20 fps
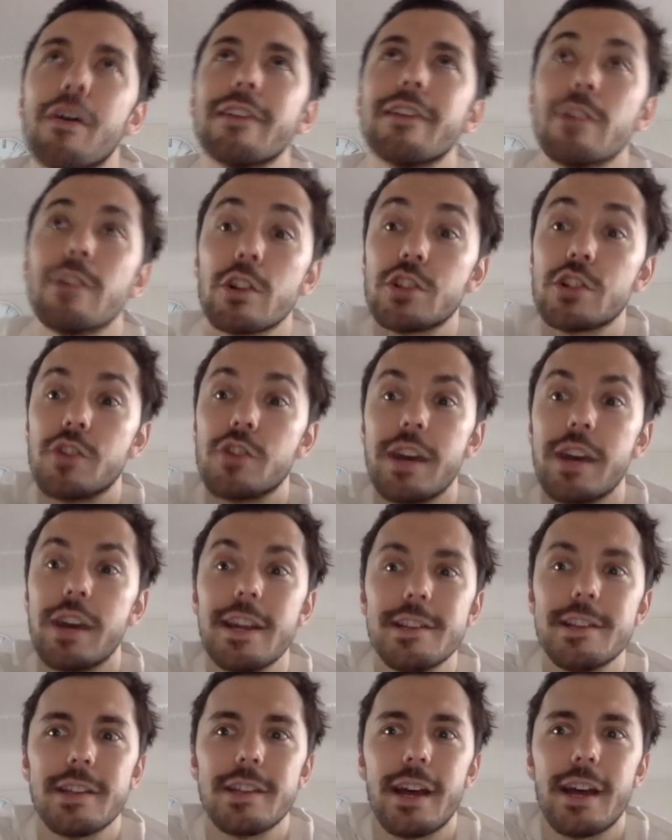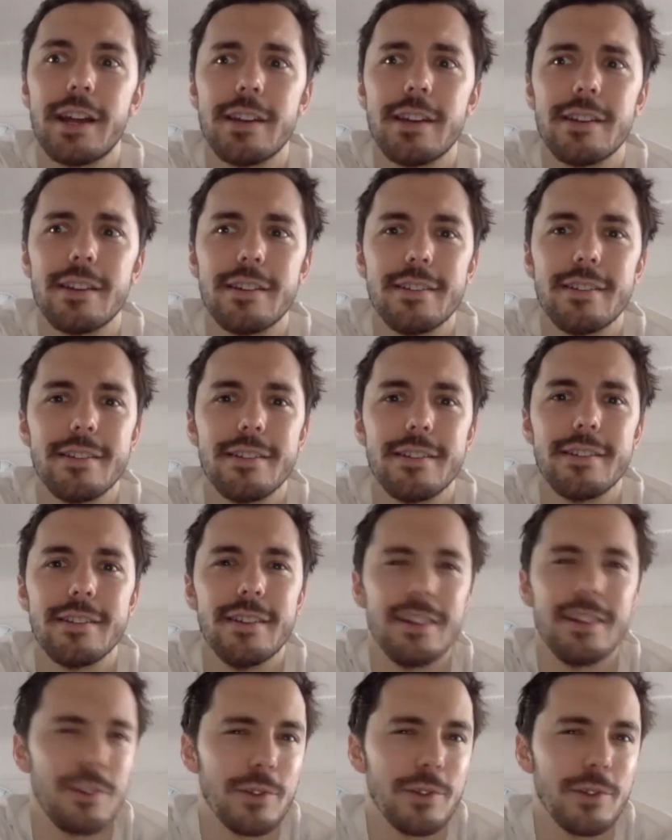lot stranger than
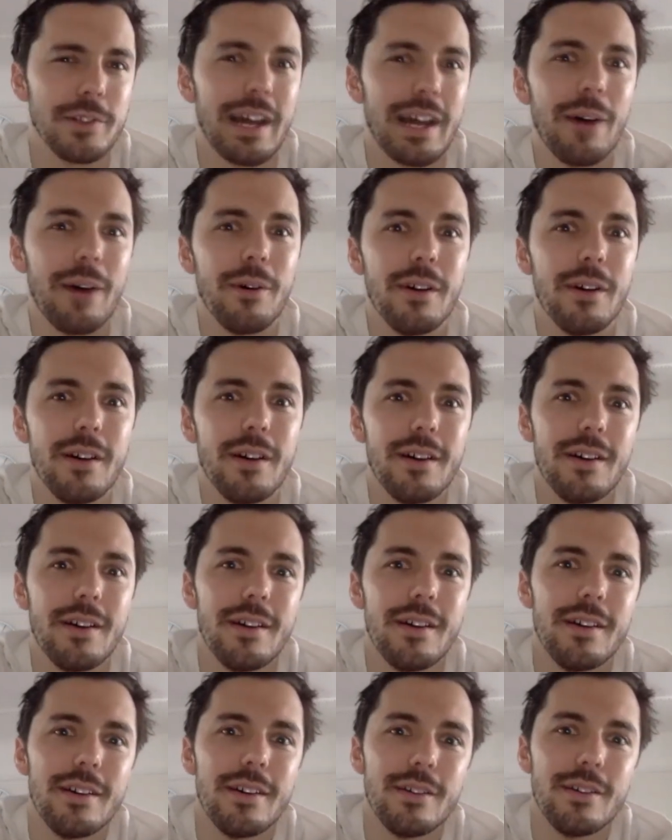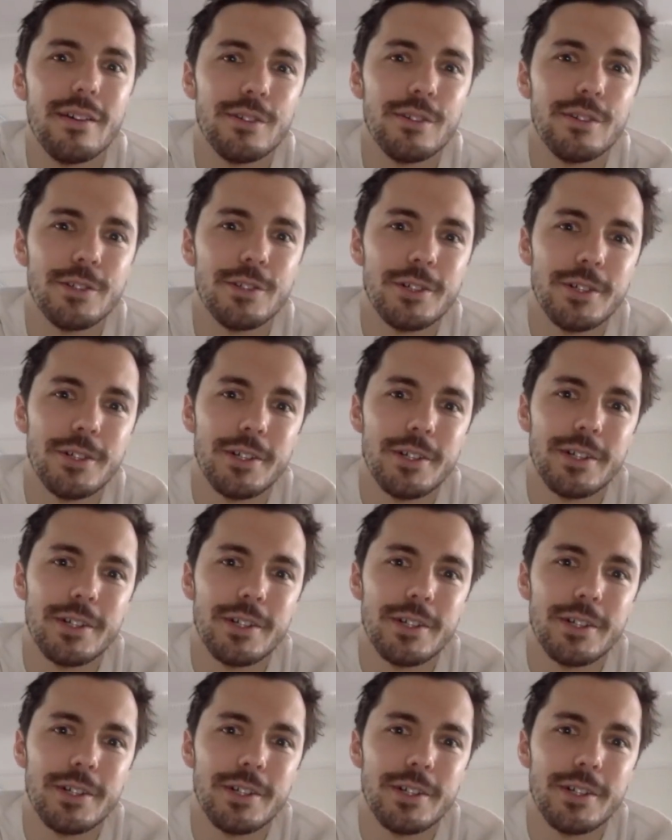it does now, for sure.